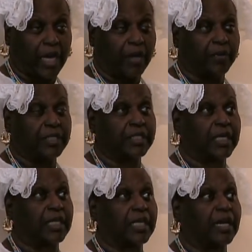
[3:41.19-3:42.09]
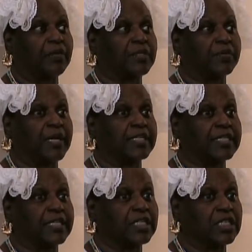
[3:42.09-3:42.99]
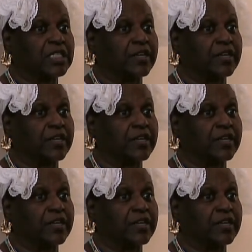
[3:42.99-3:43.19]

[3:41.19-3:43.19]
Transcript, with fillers: I would say that I was about six or